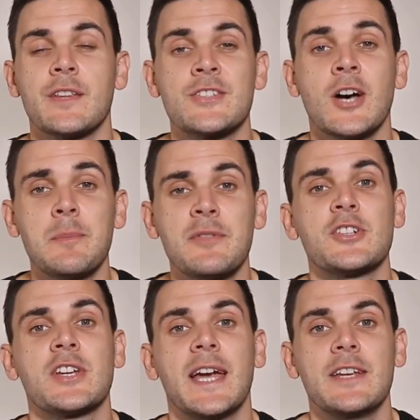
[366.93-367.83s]
The type of
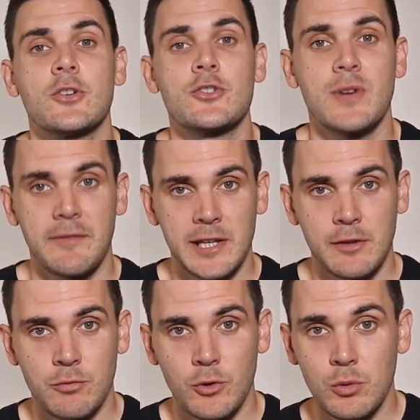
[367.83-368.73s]
chicane you're
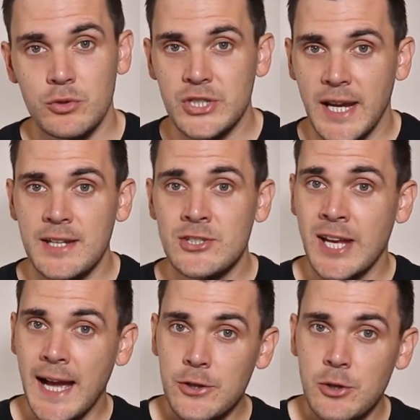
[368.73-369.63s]
traveling through will change
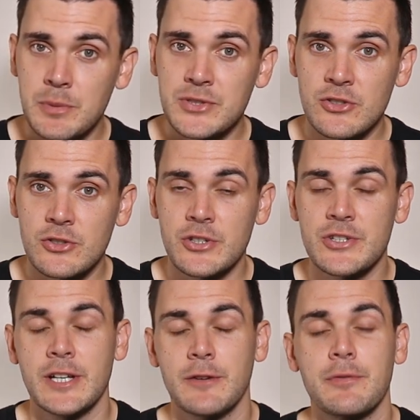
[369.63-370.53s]
how you position
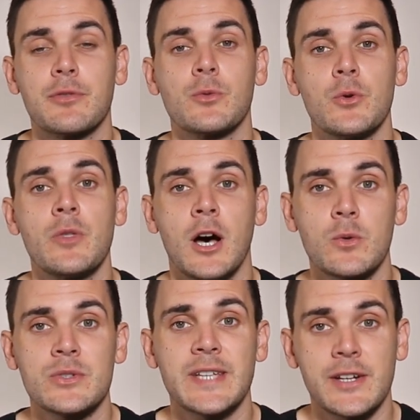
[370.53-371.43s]
yourself through the
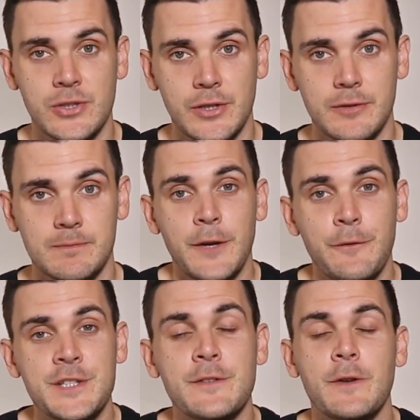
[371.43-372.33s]
whole section.
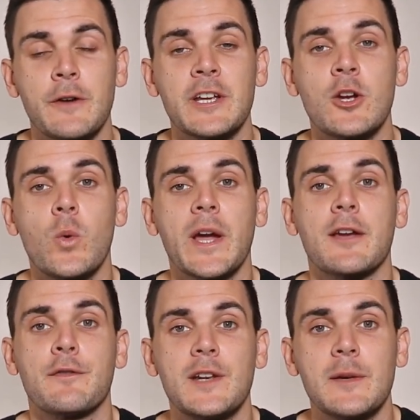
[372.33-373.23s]
If it's a very
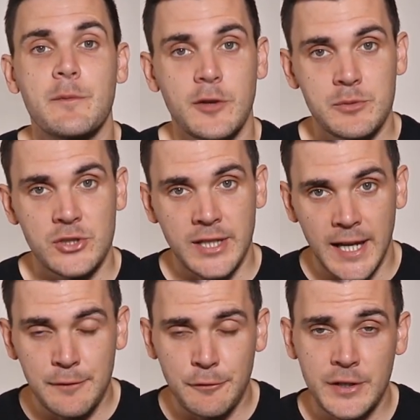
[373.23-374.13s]
quick flip-flop
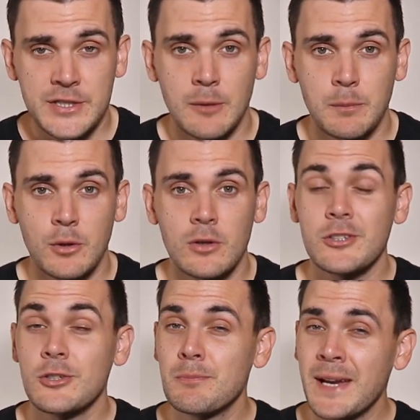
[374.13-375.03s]
chicane, for example,
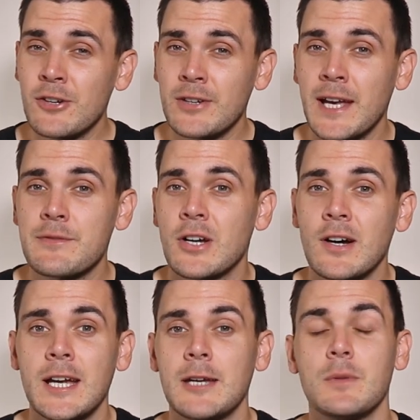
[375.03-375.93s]
you may not have
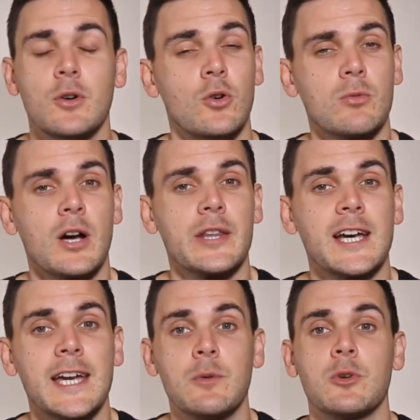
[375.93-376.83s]
time, or
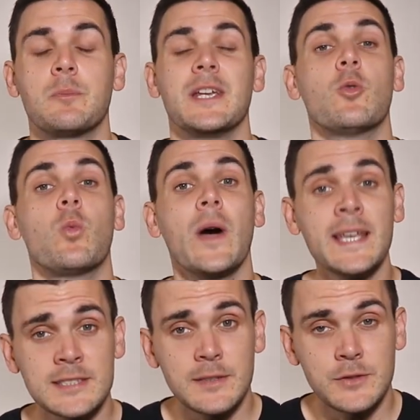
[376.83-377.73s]
rather it would be a
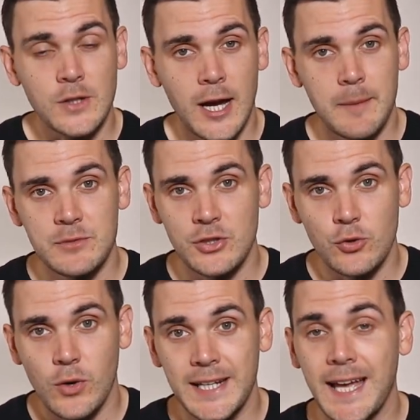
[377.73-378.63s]
waste of time to
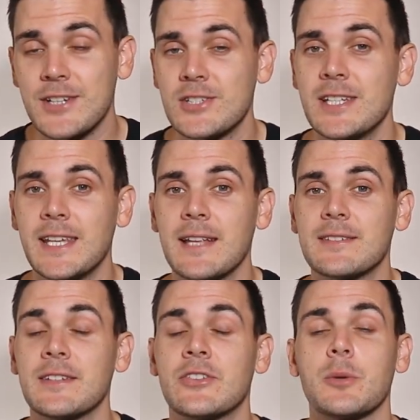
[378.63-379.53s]
try and actually
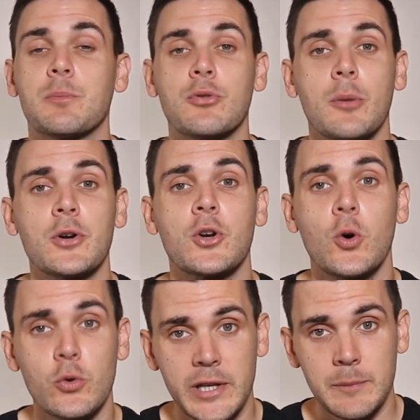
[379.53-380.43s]
get into the proper
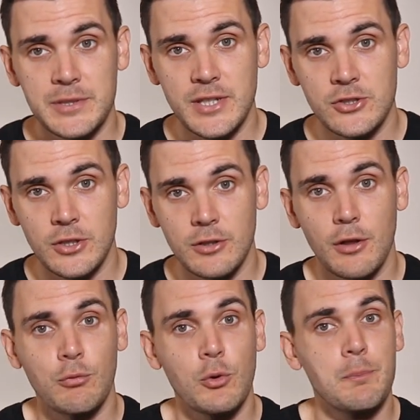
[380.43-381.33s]
cornering
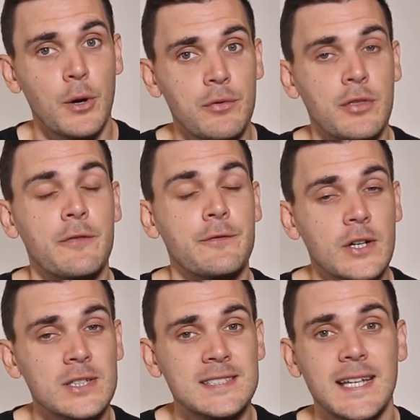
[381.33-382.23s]
position through both the
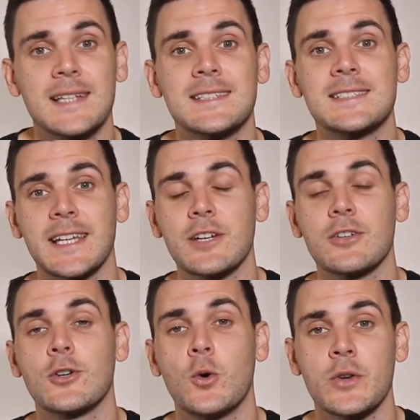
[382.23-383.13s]
first and
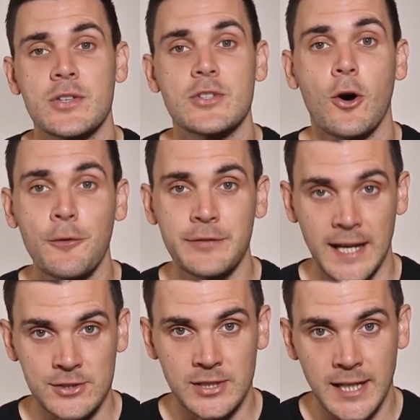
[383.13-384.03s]
second corners of
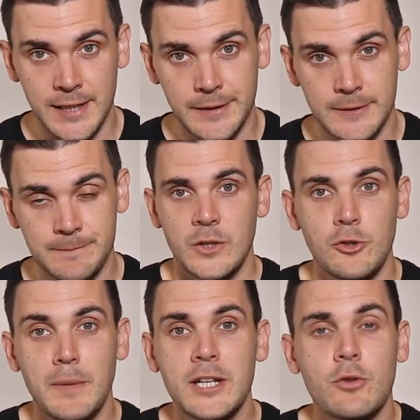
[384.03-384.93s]
that chicane.
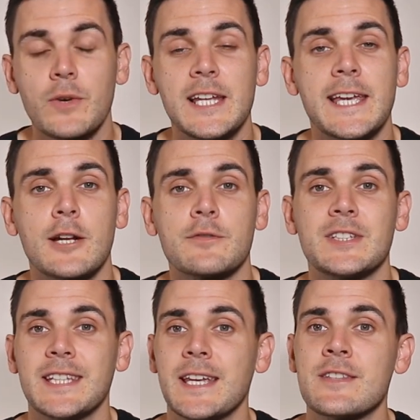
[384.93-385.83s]
You may not really get off
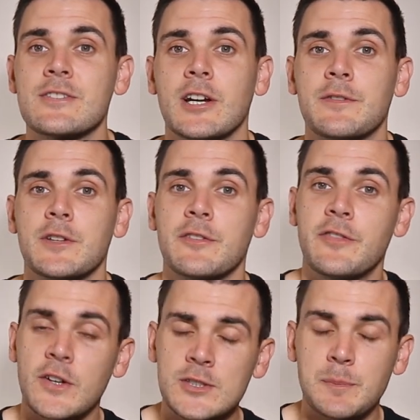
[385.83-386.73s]
to the inside for the
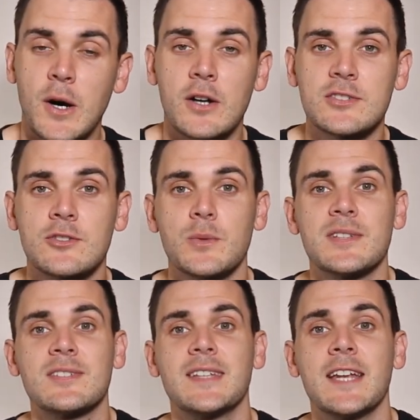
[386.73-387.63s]
first part to
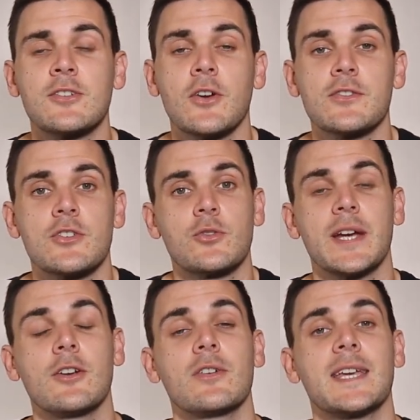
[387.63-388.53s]
instead
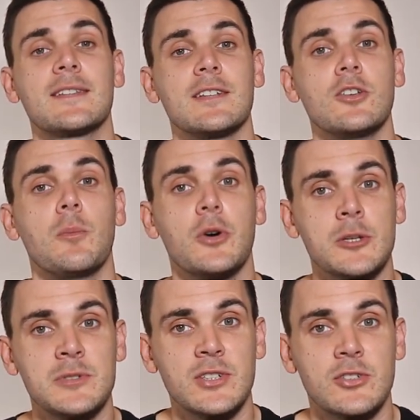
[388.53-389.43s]
concentrate on getting your
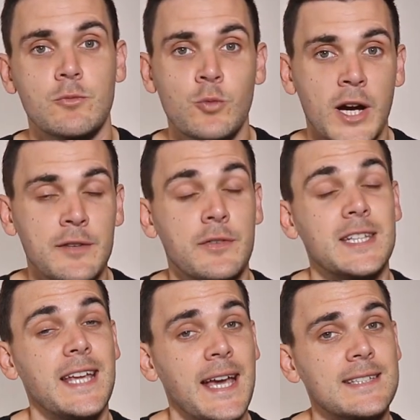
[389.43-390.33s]
body position right for
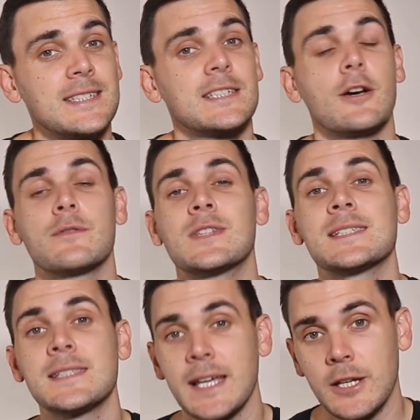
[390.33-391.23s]
the exit of the
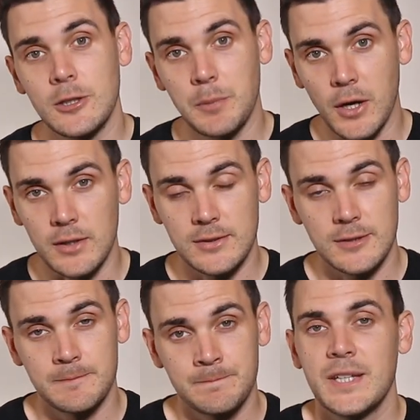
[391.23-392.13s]
second part.